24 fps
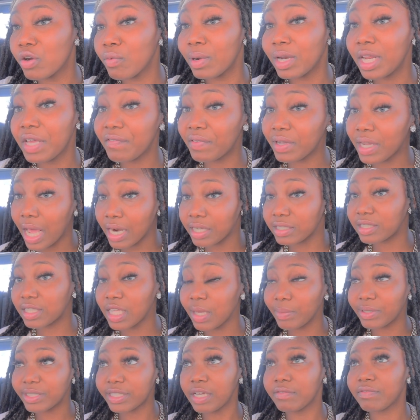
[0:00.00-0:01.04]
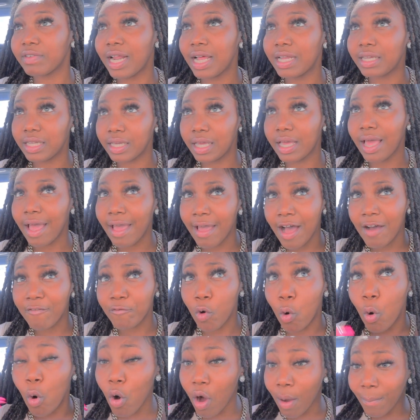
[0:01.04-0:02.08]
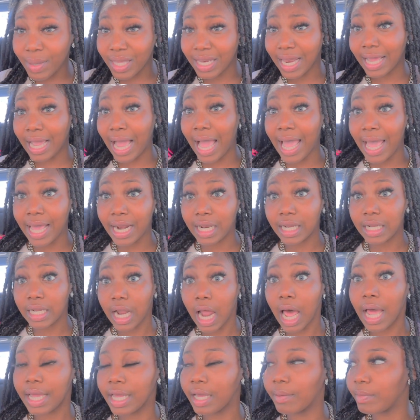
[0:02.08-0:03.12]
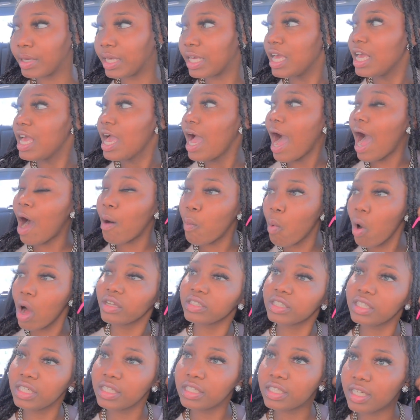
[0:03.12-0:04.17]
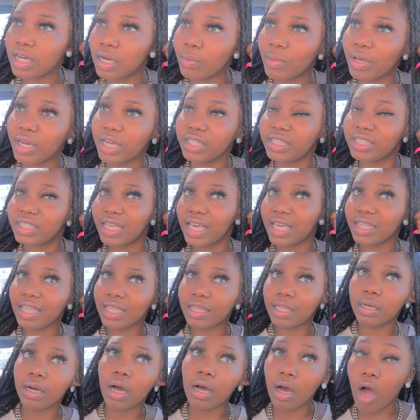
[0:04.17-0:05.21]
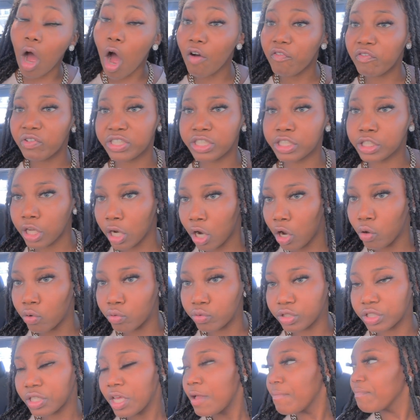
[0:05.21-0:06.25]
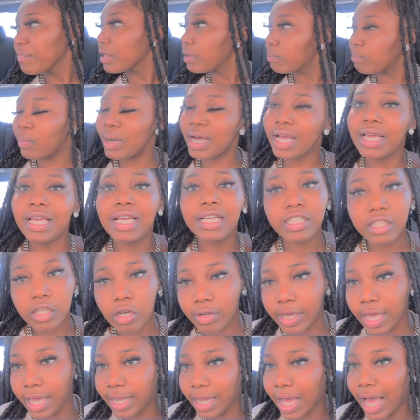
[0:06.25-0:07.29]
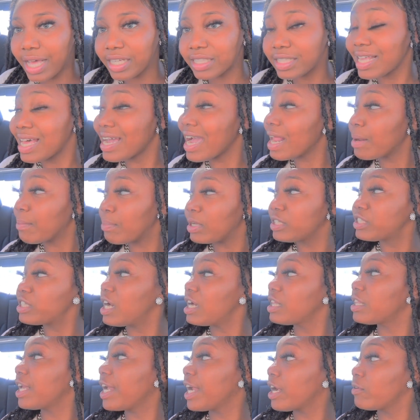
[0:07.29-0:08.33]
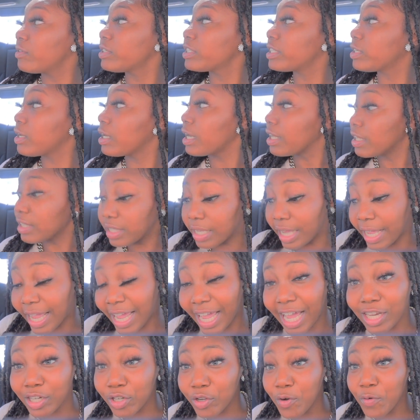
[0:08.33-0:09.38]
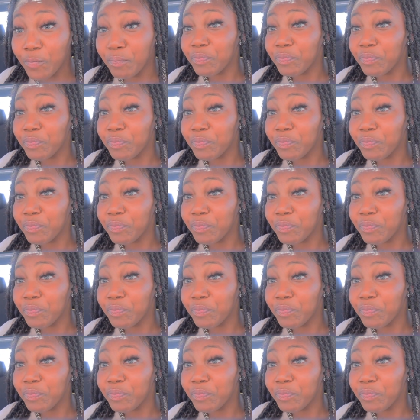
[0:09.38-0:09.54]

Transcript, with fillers: to relieve a lot of steam and stuff that i did have on me like i had a lot in me i walked to the gym and it said that the office is closed but it's okay guys so i got a bunch of other errands the to handle